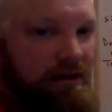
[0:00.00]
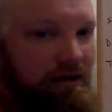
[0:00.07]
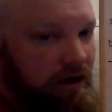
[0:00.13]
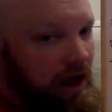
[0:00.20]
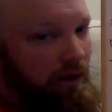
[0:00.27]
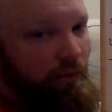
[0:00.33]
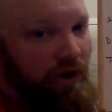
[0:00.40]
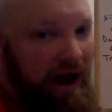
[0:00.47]

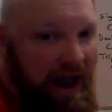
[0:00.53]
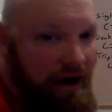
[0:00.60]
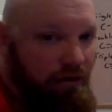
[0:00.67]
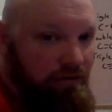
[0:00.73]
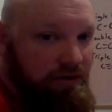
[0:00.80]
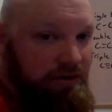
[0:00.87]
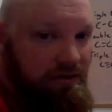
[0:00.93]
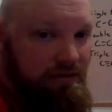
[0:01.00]
Okay, we're
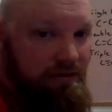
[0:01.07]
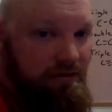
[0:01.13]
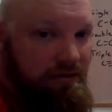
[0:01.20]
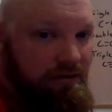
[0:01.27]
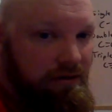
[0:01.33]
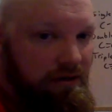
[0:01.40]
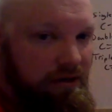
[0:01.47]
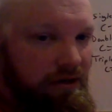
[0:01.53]
out.
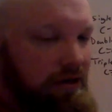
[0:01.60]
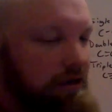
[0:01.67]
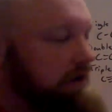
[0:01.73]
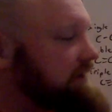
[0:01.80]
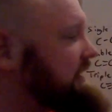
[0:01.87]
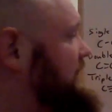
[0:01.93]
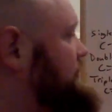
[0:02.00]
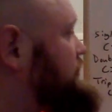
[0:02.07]

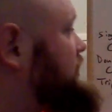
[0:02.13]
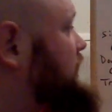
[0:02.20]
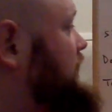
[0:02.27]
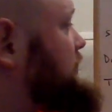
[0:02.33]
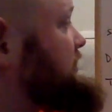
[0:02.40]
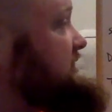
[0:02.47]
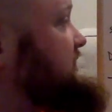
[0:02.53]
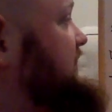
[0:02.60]
Now, carbon's